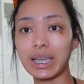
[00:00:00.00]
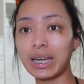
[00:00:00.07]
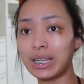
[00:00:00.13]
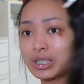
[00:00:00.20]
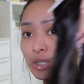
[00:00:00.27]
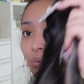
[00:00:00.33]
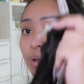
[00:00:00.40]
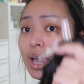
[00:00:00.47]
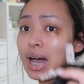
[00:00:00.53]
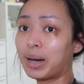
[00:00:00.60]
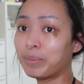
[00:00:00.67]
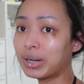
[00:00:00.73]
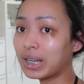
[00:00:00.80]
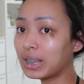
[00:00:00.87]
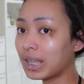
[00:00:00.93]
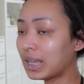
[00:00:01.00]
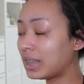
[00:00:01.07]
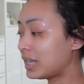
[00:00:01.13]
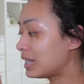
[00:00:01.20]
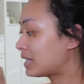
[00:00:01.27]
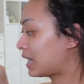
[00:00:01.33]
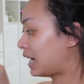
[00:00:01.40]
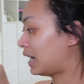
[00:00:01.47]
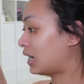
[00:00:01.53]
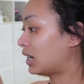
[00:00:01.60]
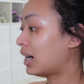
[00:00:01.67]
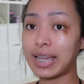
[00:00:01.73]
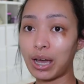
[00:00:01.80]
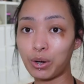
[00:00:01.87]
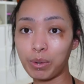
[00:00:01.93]
get into it. I'm gonna lay these hair
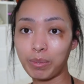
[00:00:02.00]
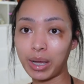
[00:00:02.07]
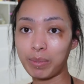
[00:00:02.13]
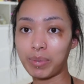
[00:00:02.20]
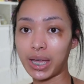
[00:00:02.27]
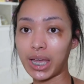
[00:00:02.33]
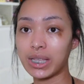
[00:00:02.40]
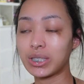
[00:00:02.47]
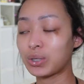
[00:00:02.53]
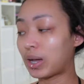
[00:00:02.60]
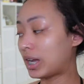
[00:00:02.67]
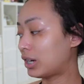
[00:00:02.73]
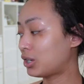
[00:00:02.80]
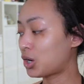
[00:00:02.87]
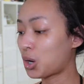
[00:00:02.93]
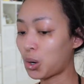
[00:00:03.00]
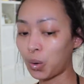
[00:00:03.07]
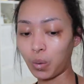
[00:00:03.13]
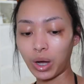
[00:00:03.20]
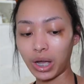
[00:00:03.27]
down on my bed so I know,